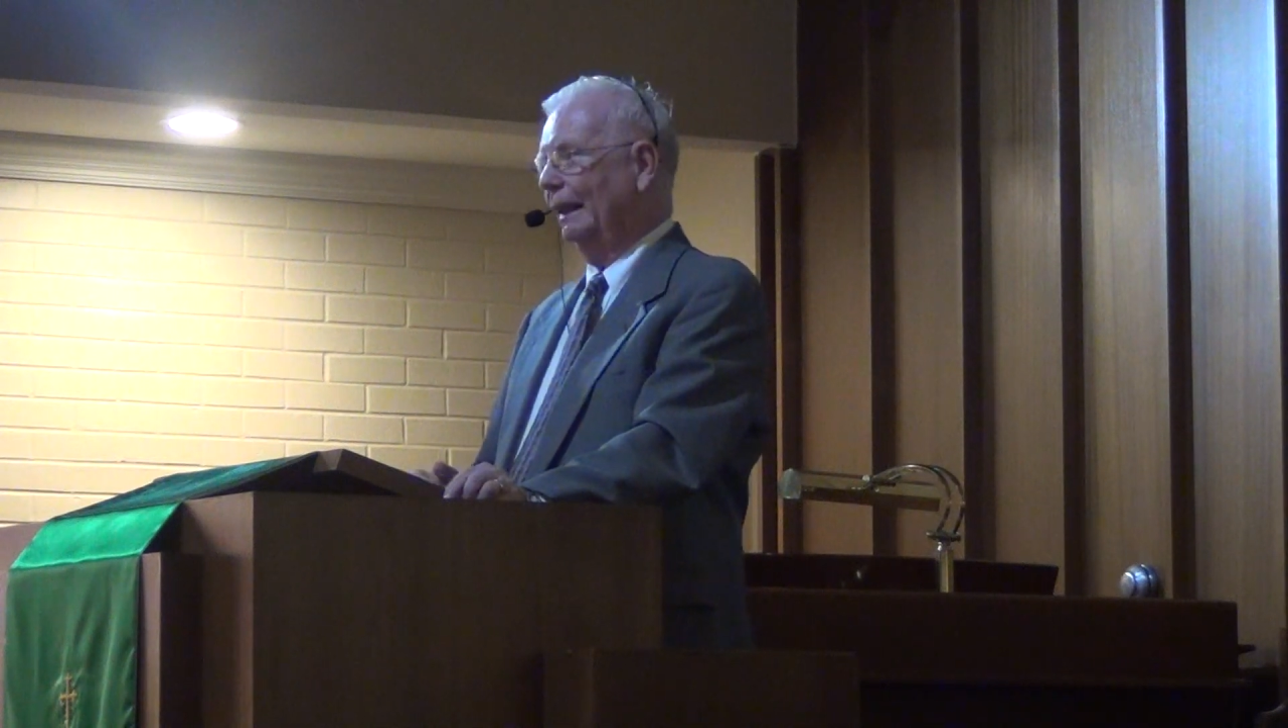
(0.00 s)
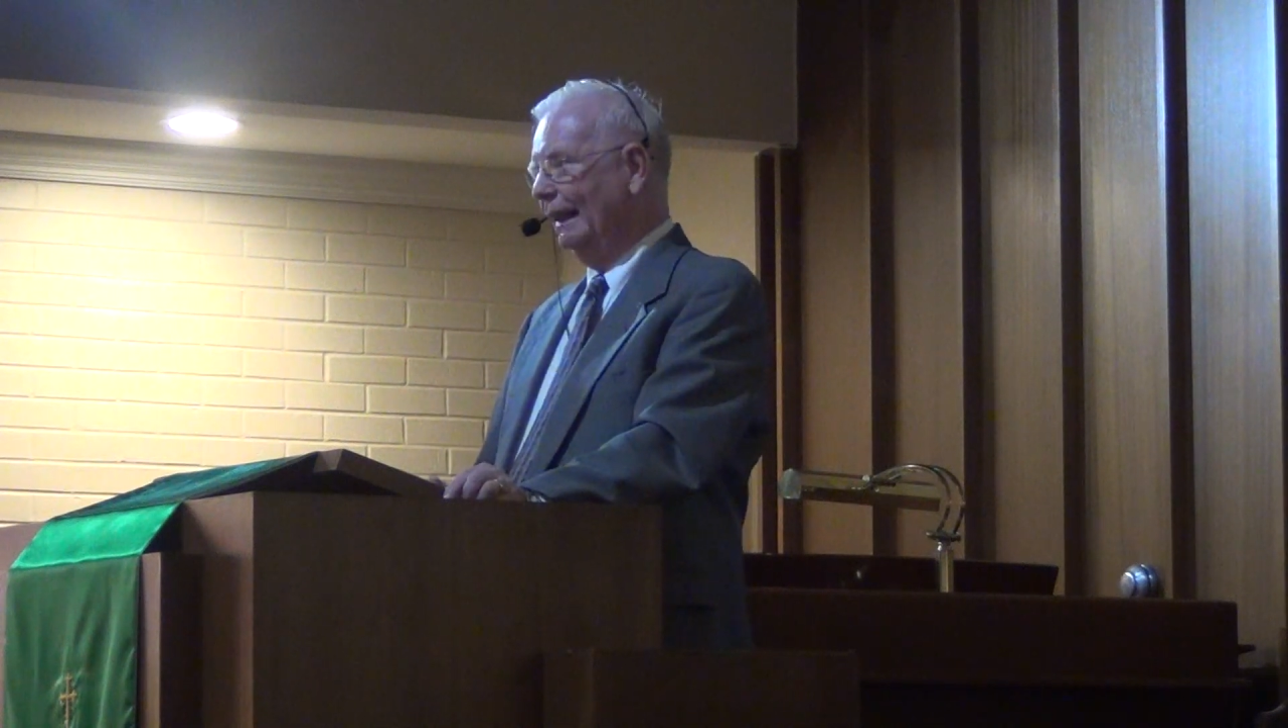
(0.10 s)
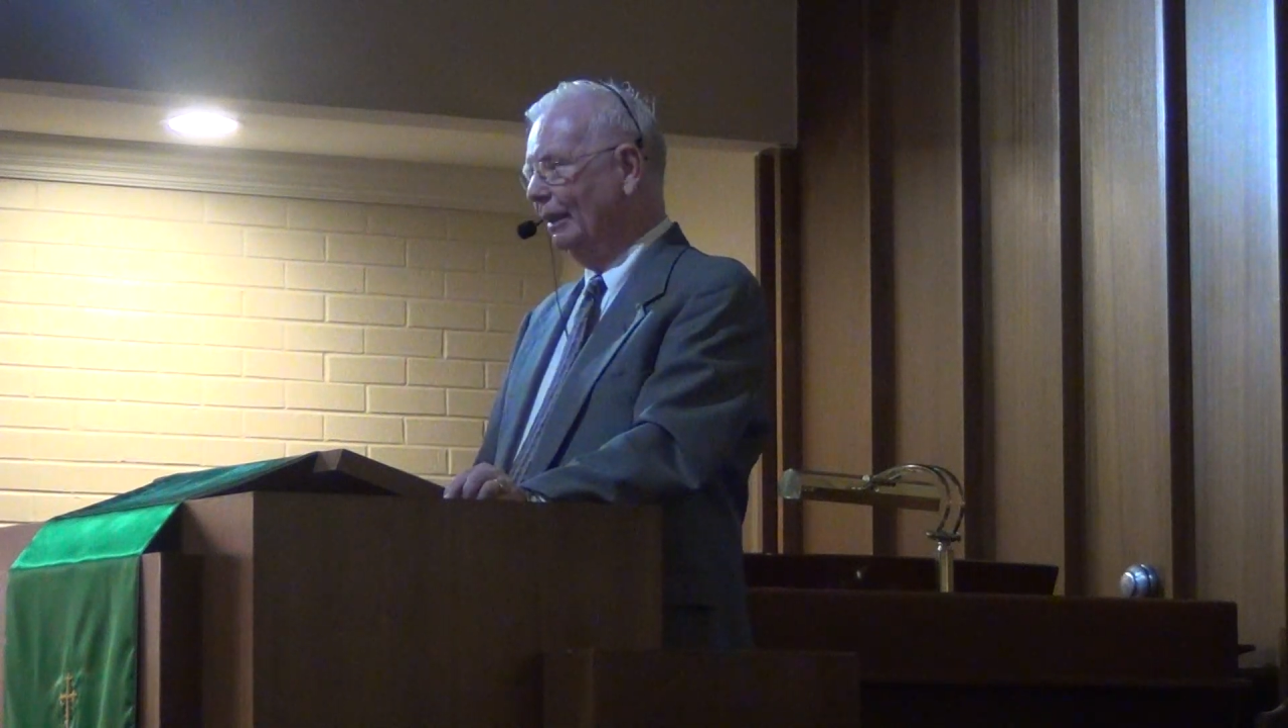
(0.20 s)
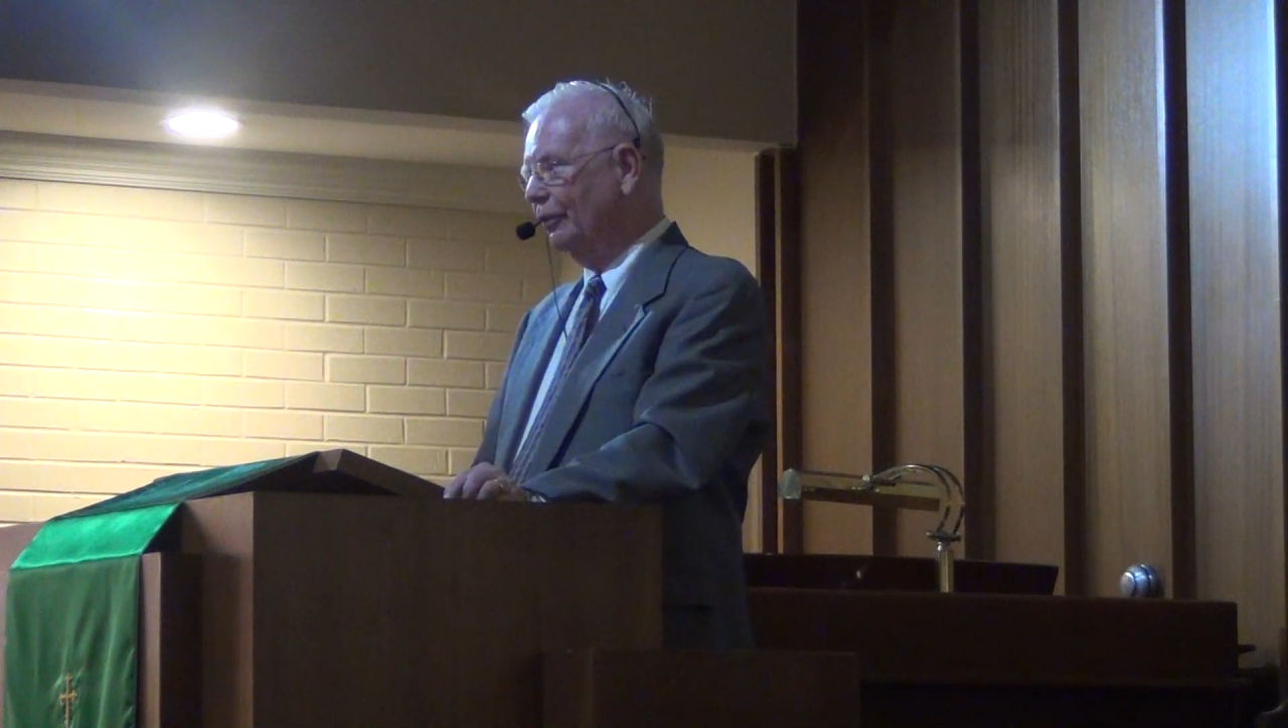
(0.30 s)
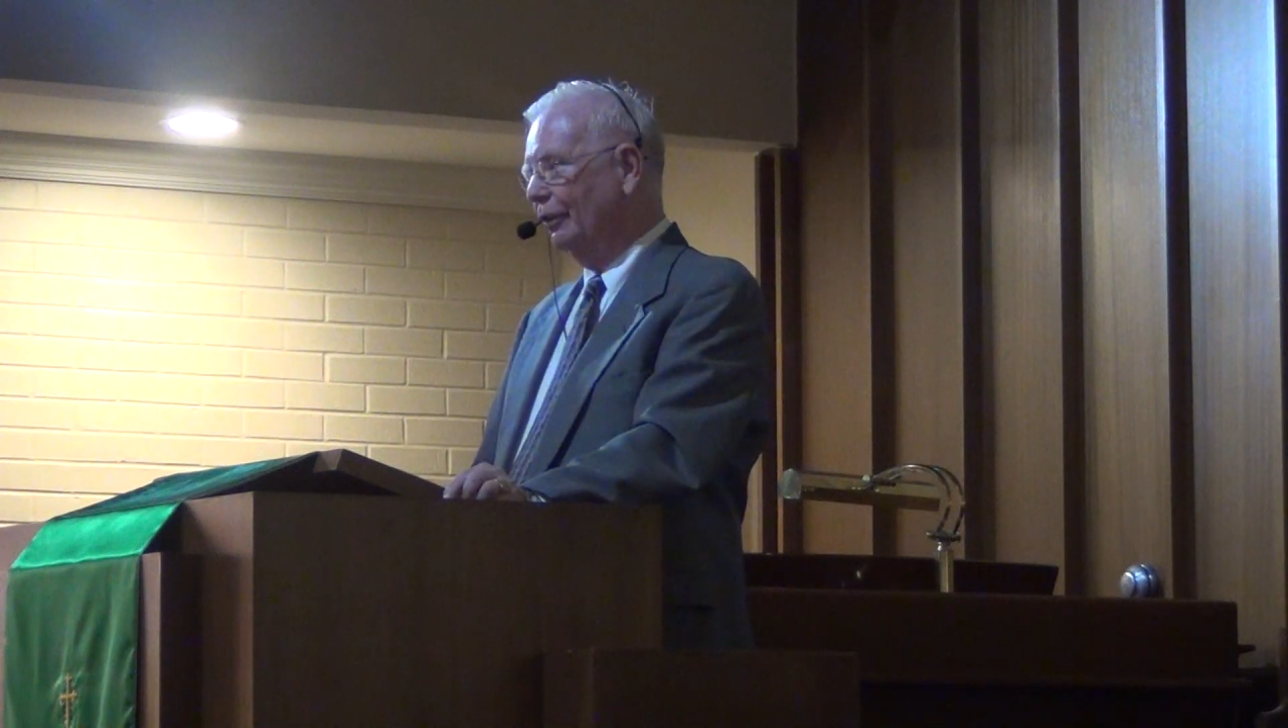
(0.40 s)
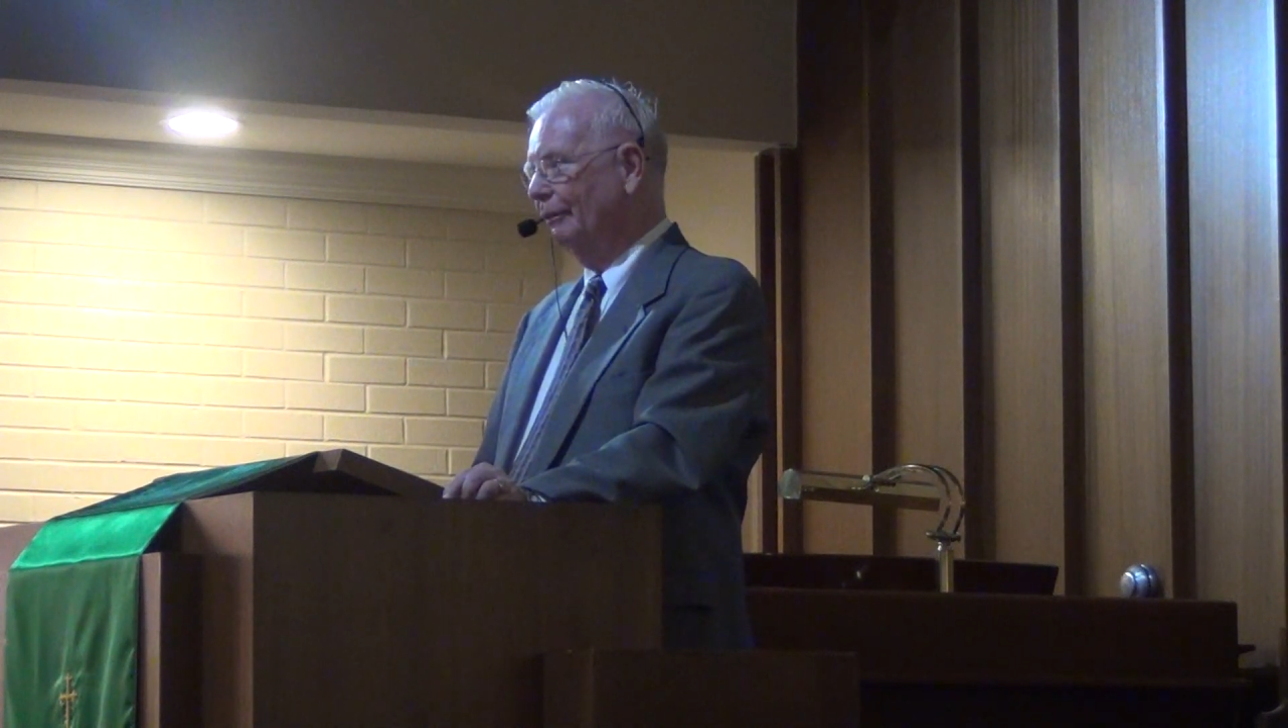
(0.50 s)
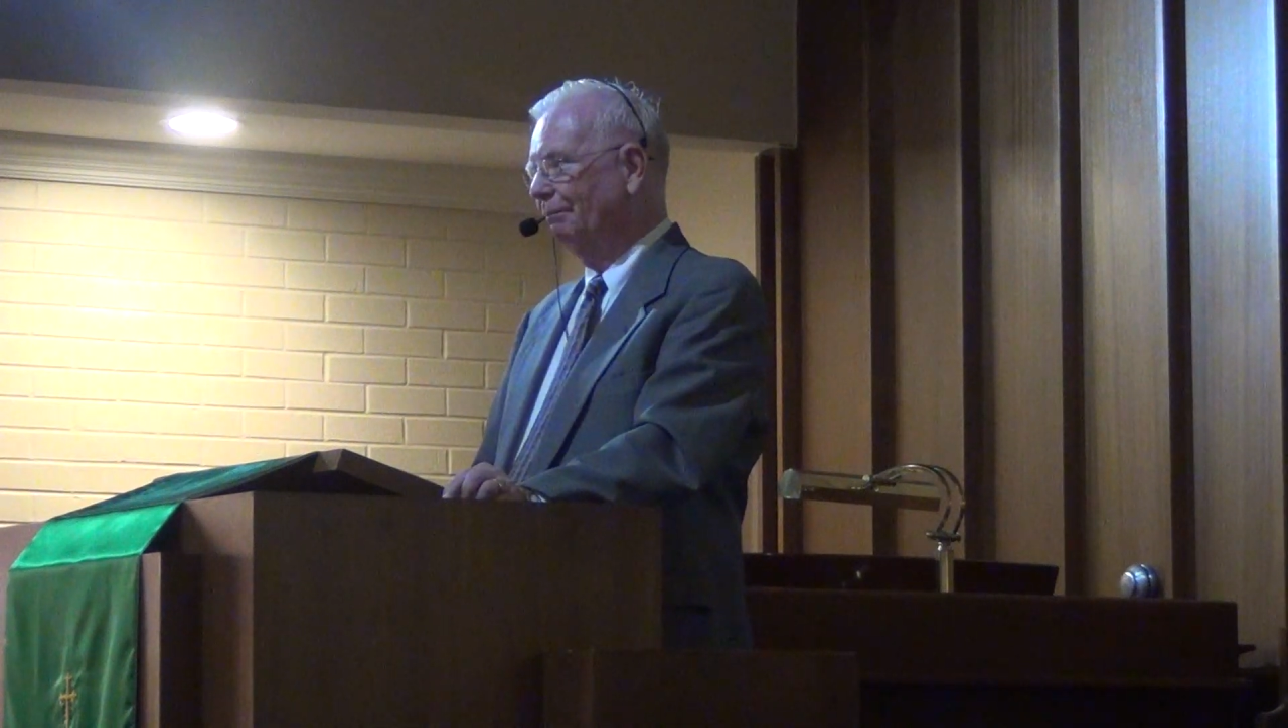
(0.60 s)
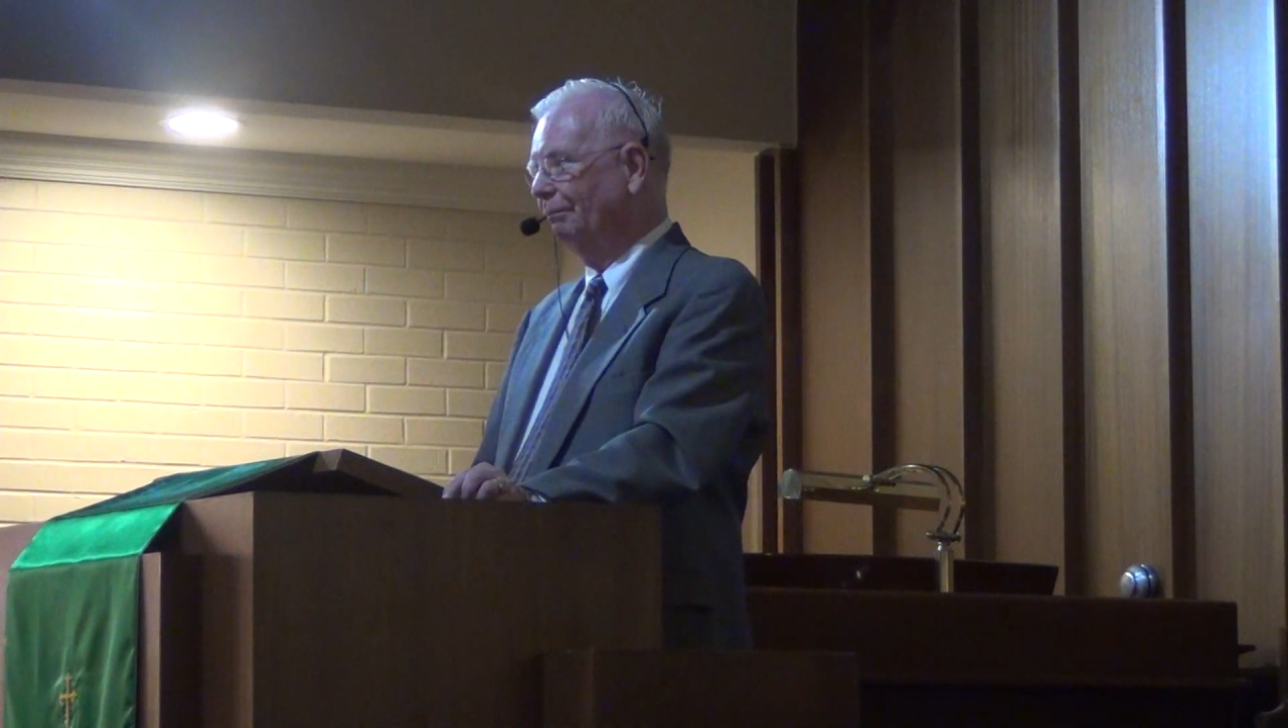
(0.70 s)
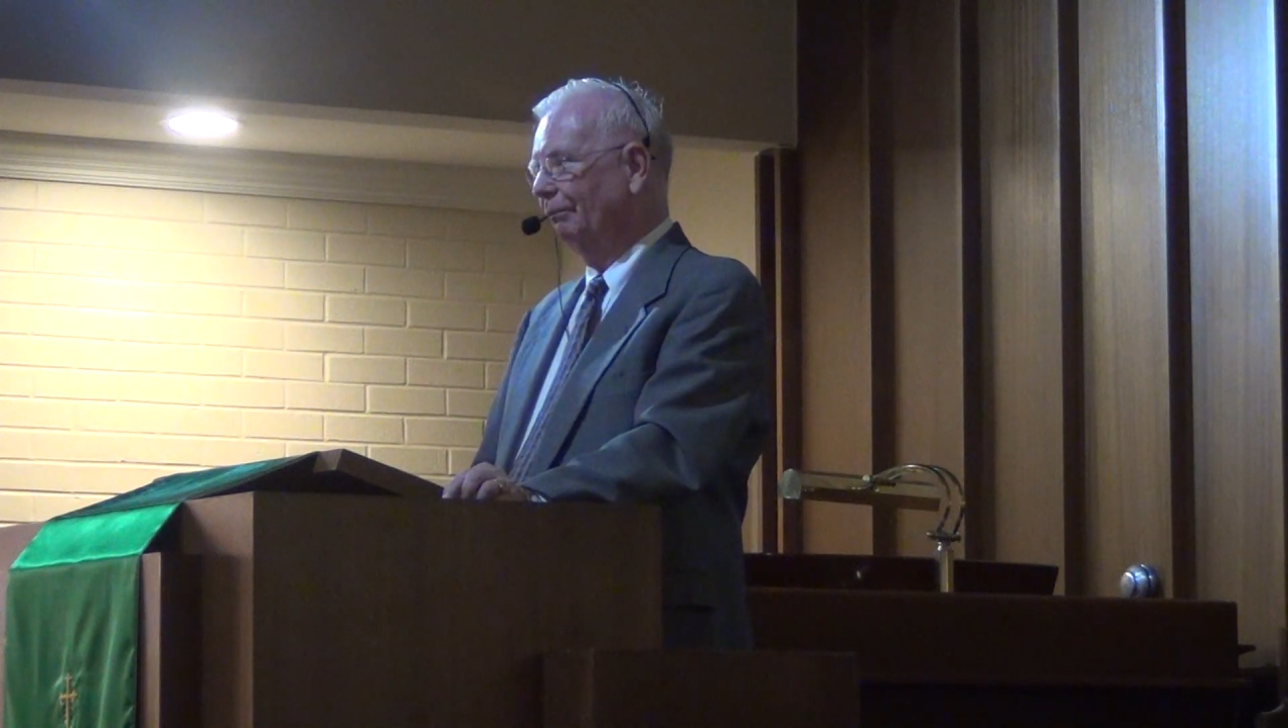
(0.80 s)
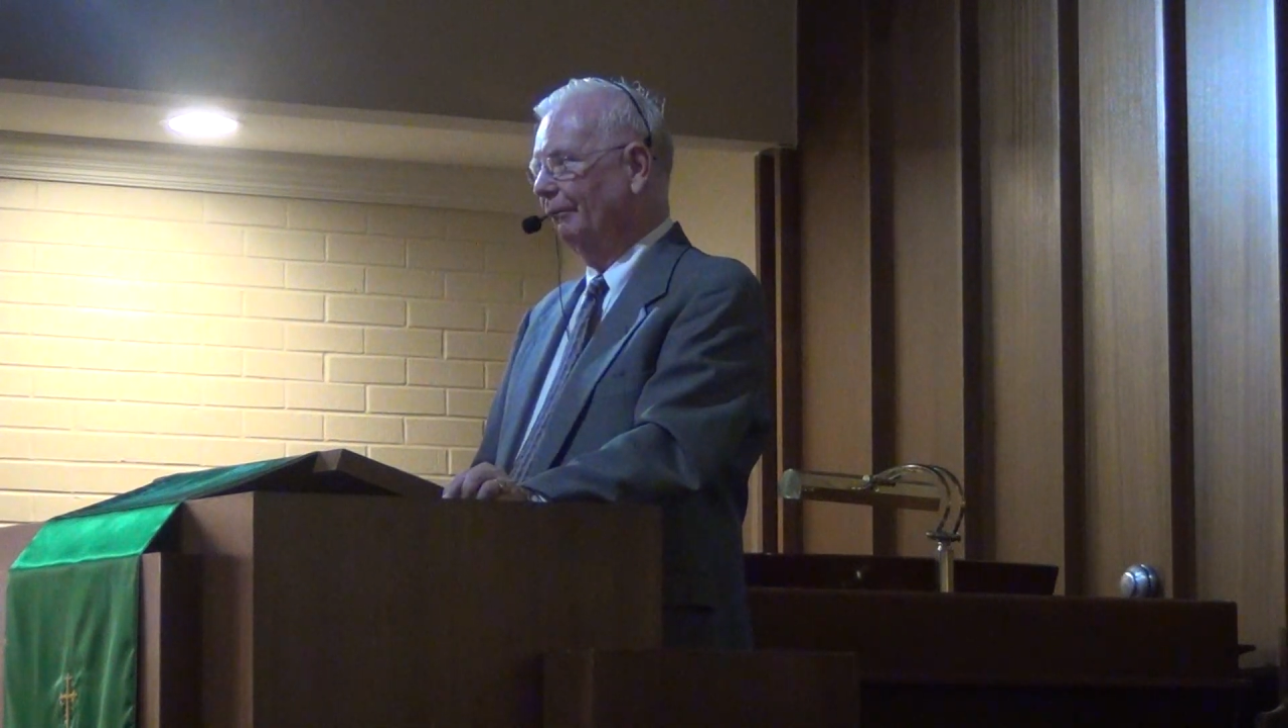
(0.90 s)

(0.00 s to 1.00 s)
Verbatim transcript: means?